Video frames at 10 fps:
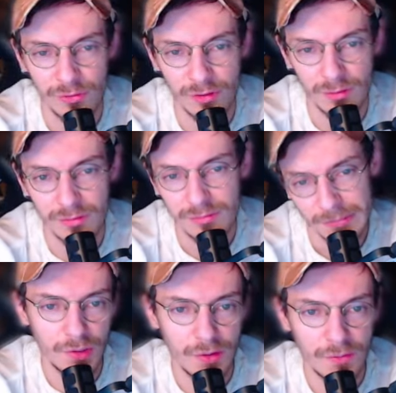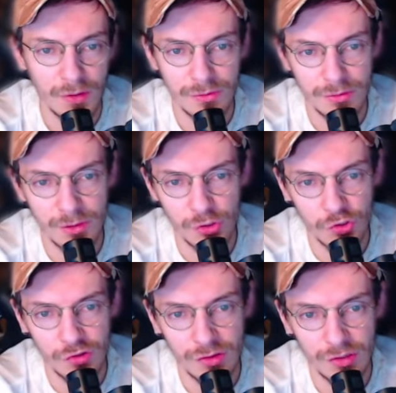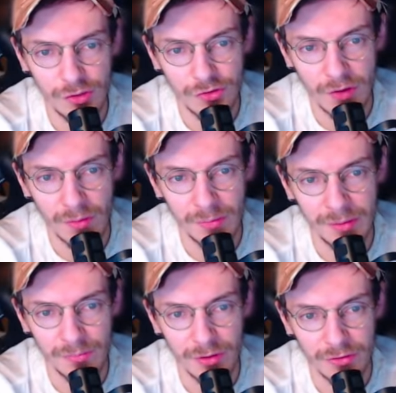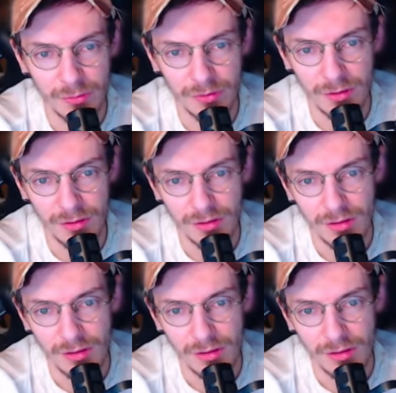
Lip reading: so not terribly impressed with her.